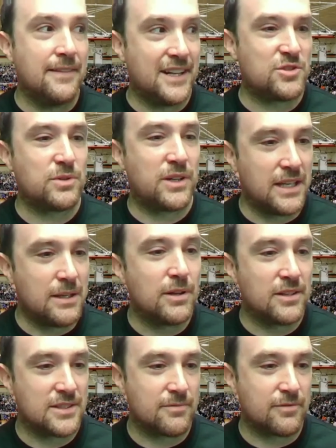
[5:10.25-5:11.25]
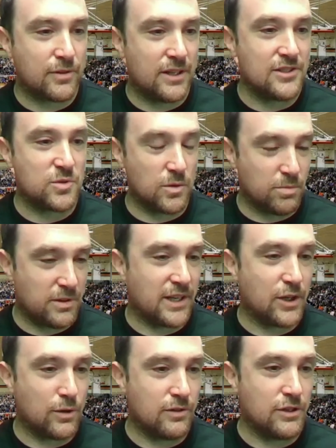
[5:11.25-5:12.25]
that's when I emailed some friends who were
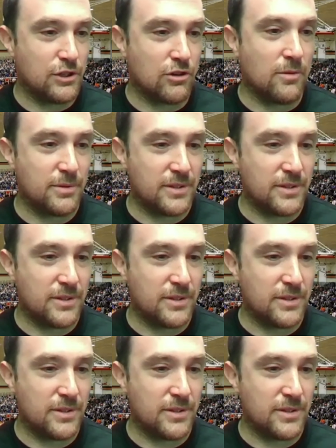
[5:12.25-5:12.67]
playing over in Europe.